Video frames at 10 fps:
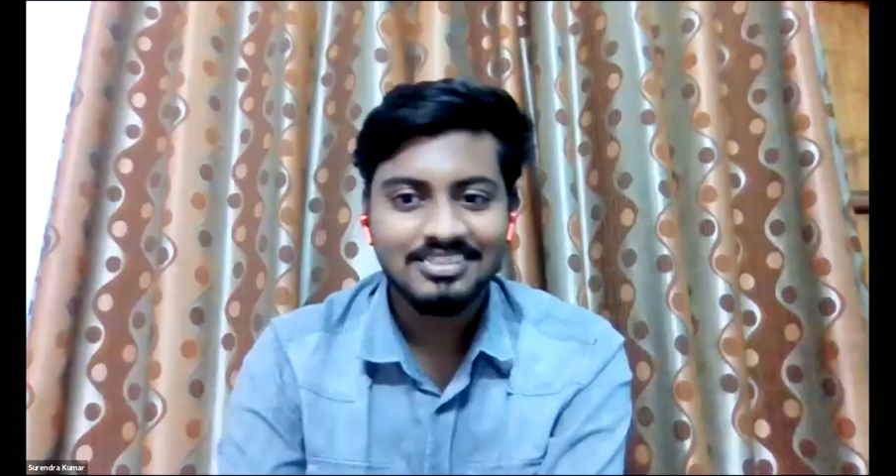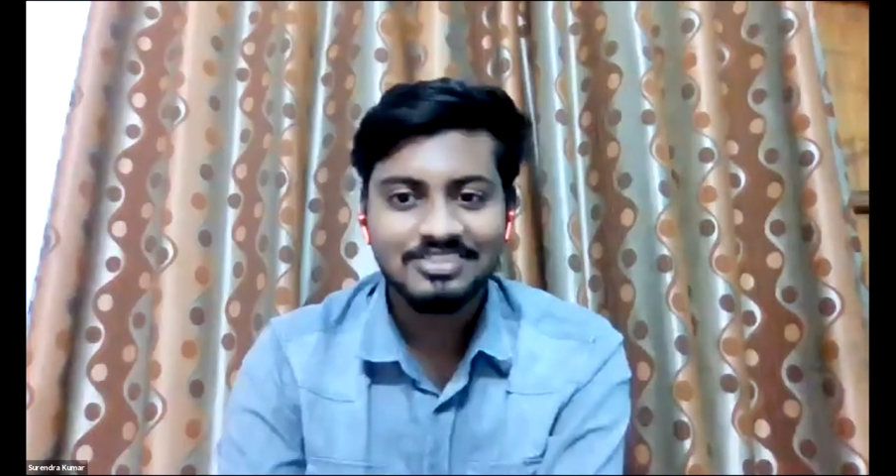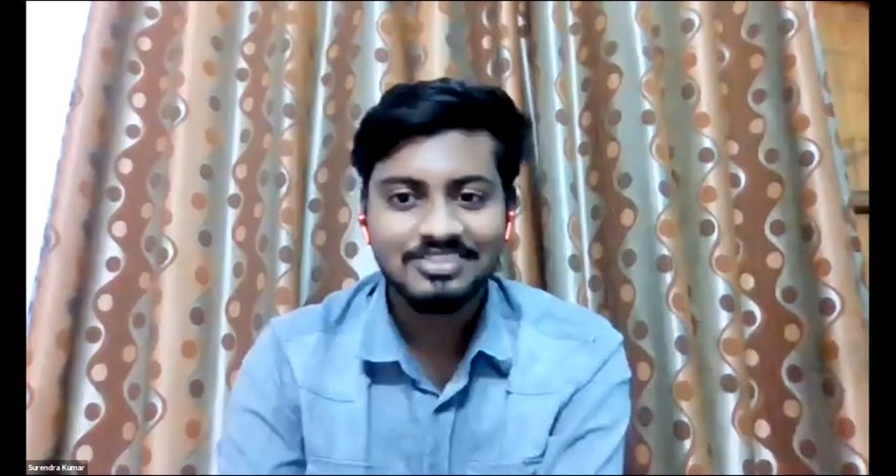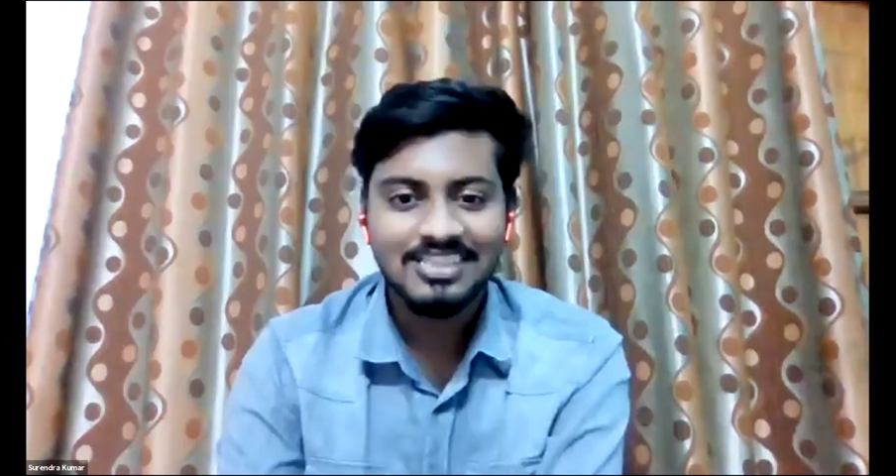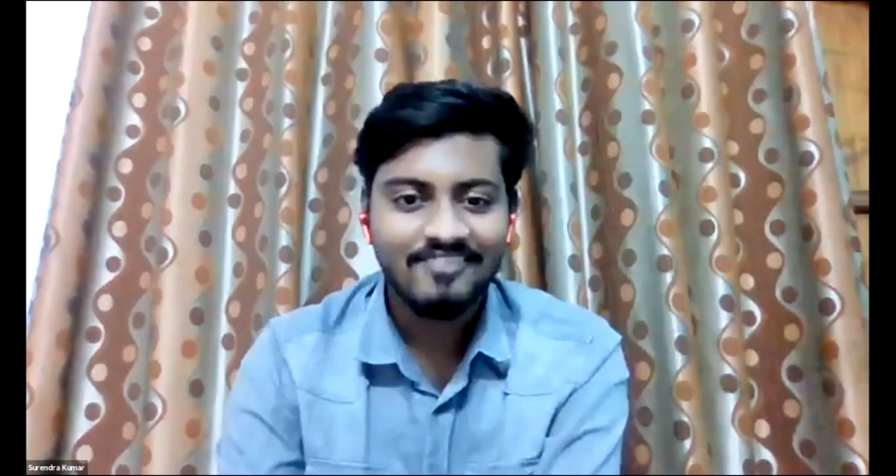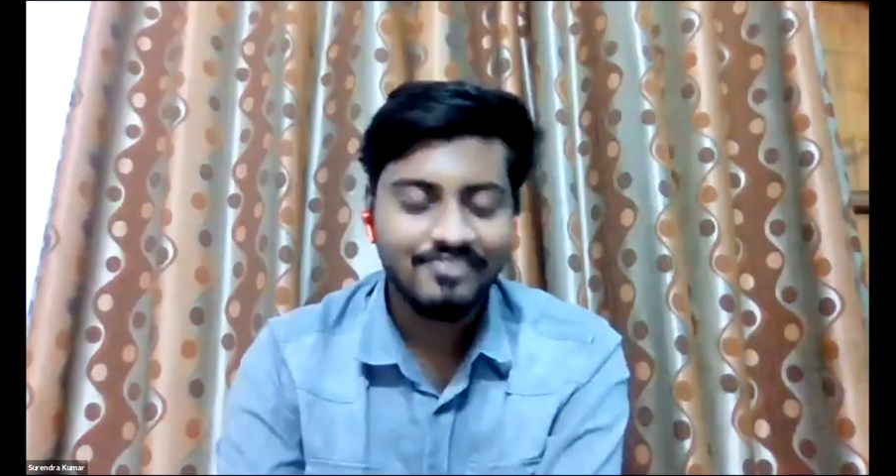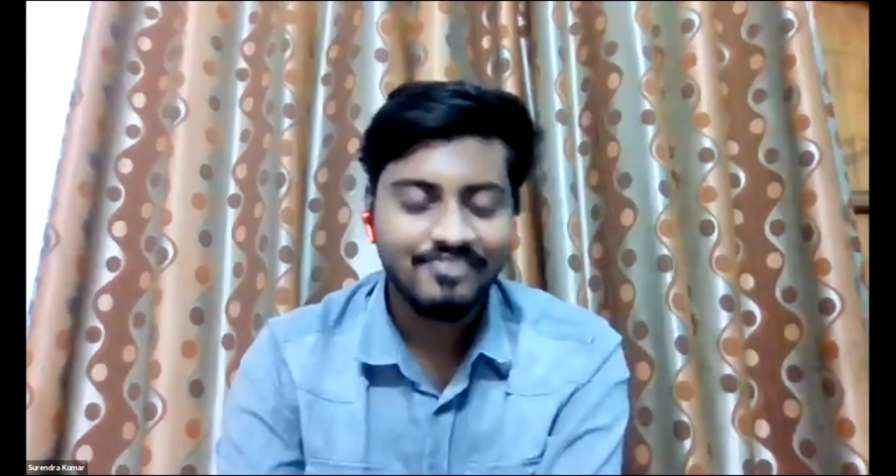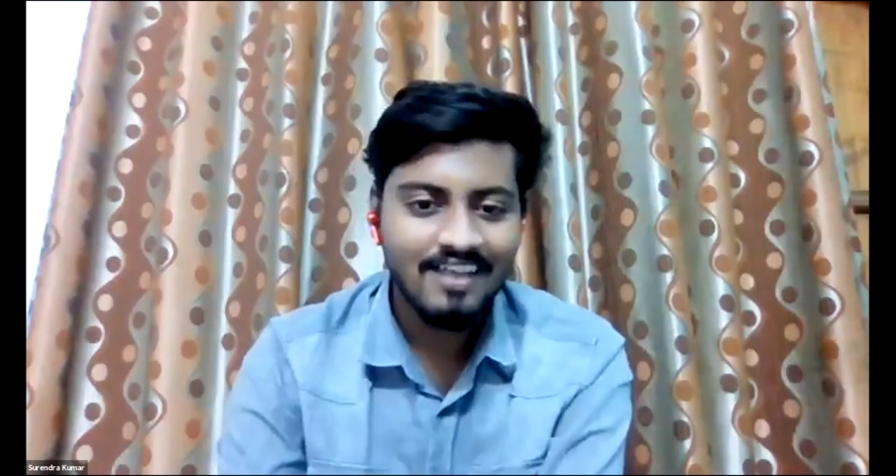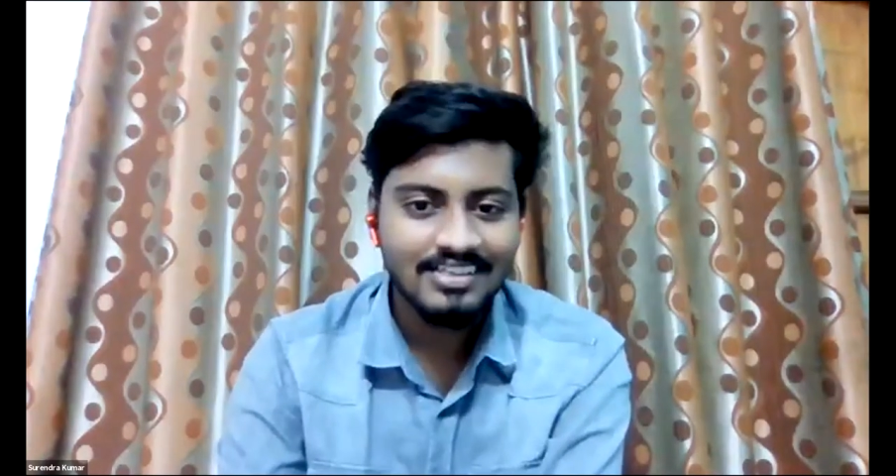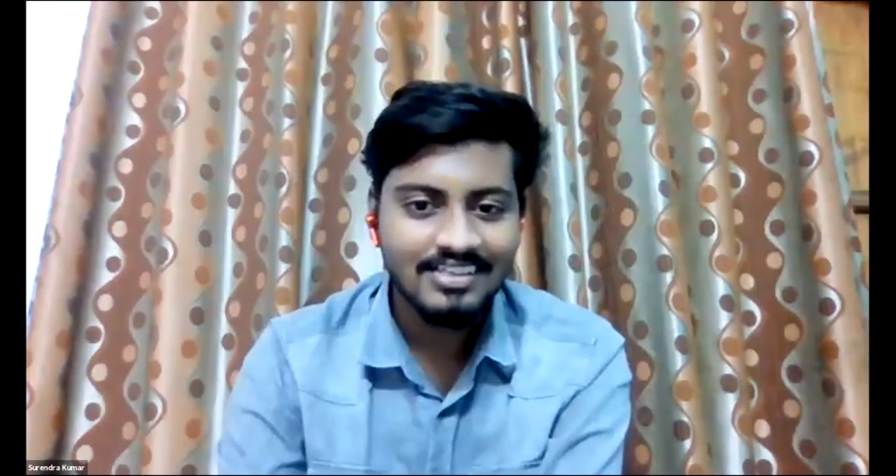you have any doubts, you
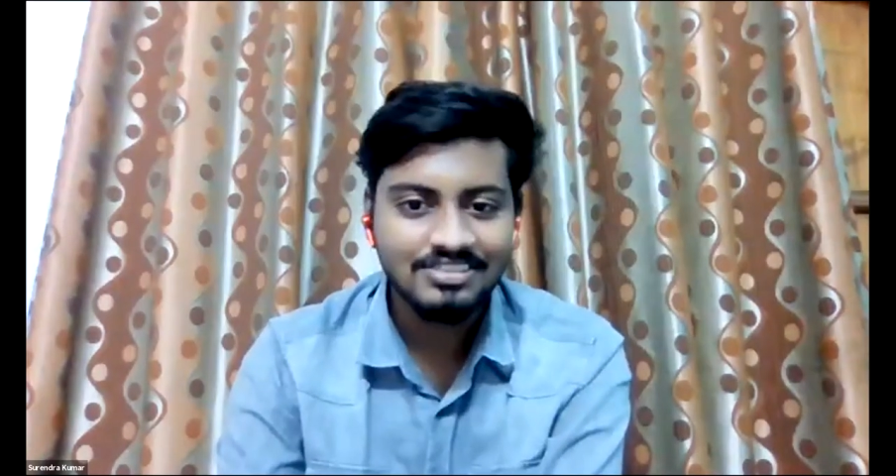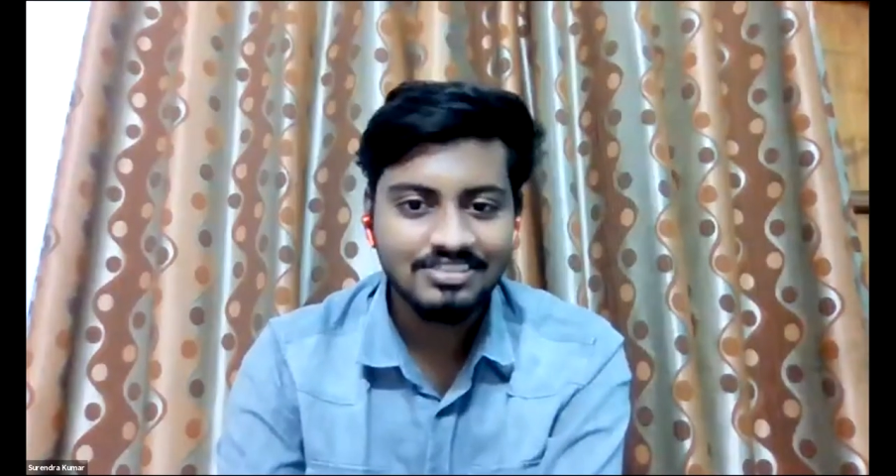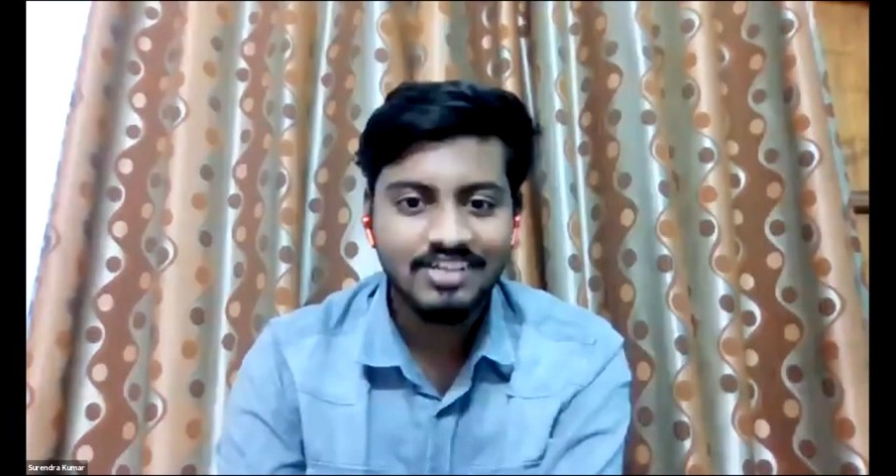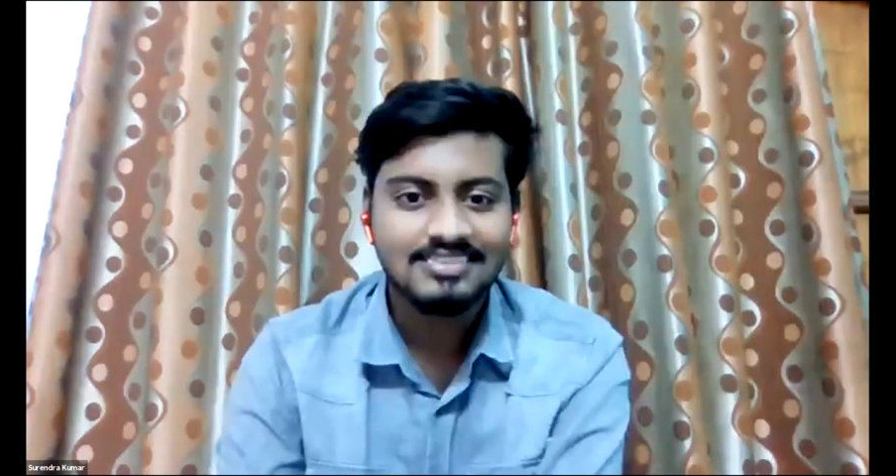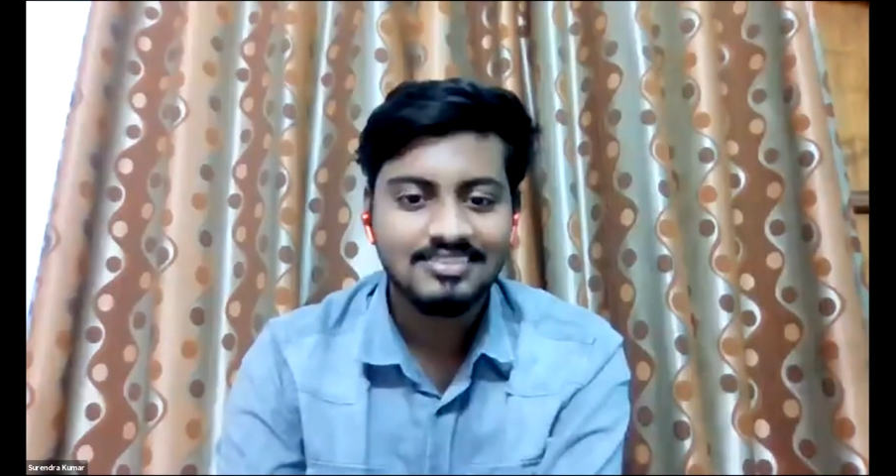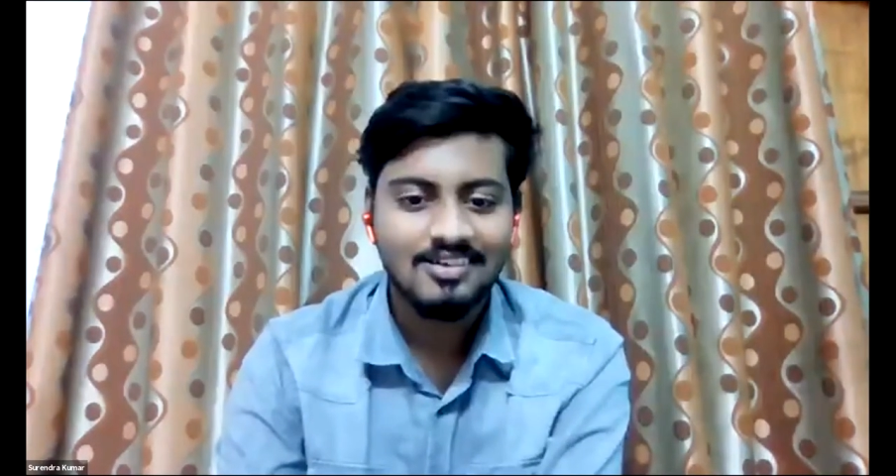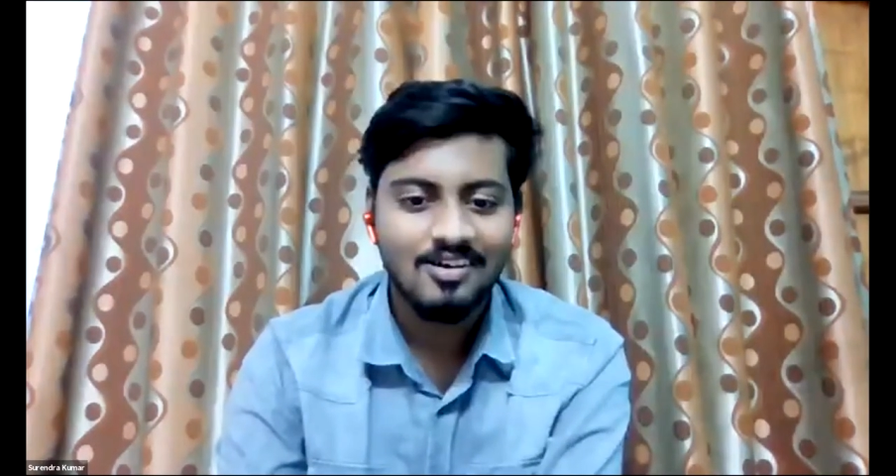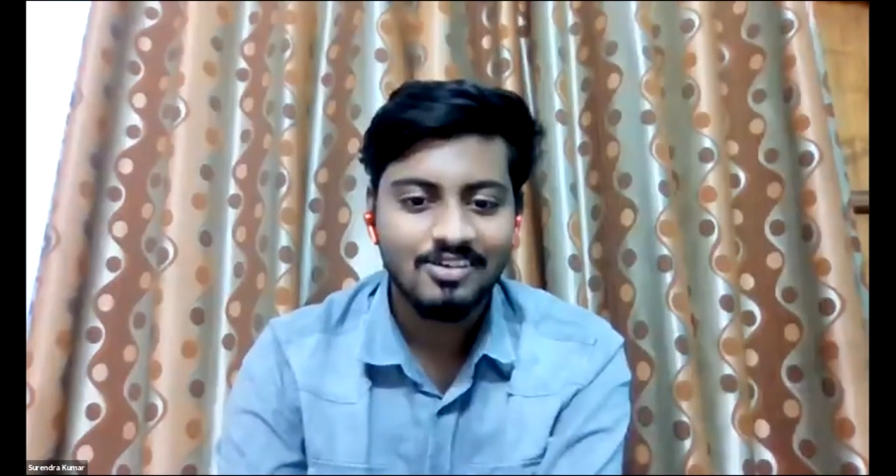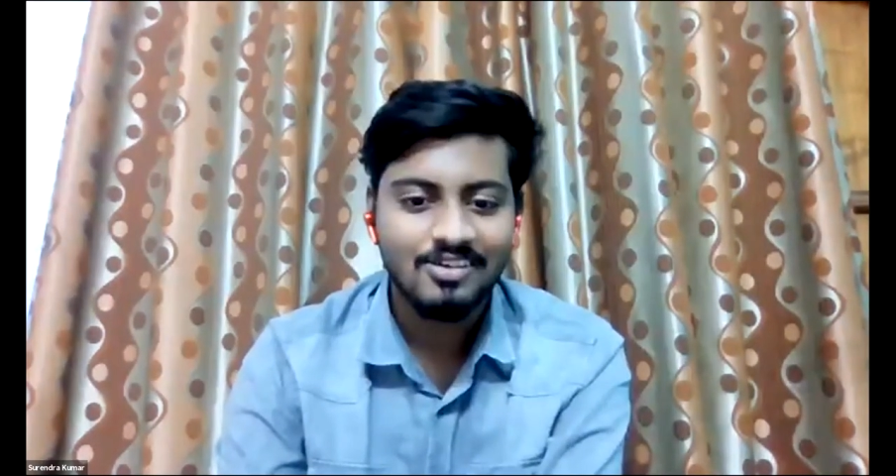can ask, or you can